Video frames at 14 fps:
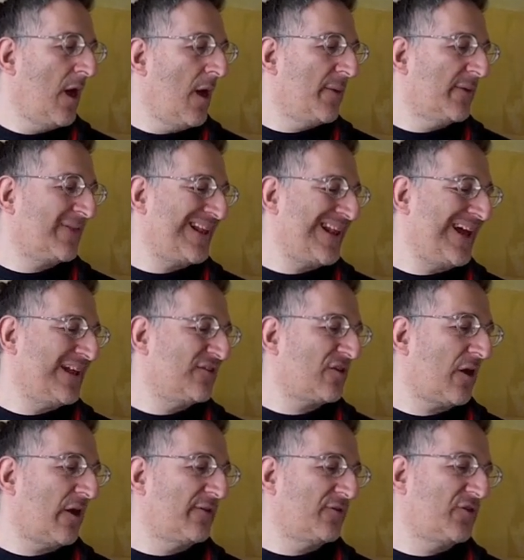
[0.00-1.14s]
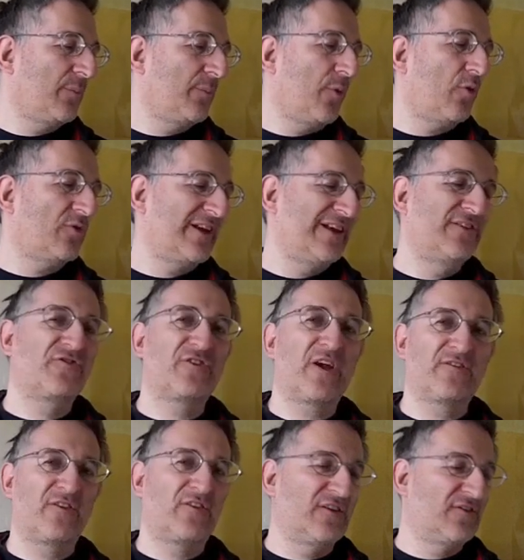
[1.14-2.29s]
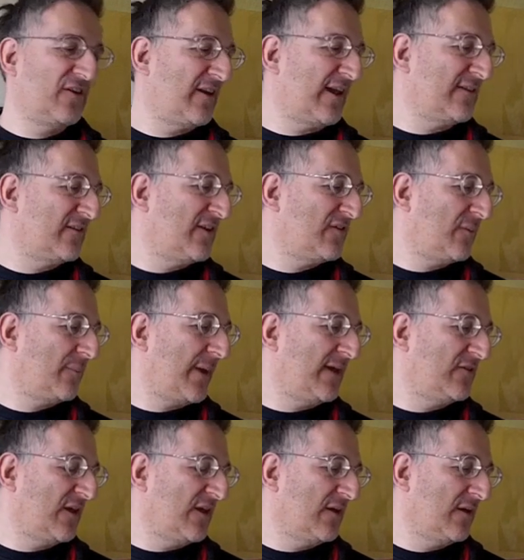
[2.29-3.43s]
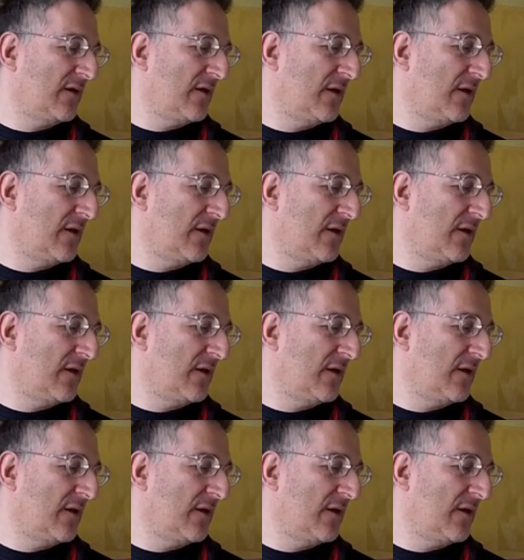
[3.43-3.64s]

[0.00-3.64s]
But the landslide of support his strategists had anticipated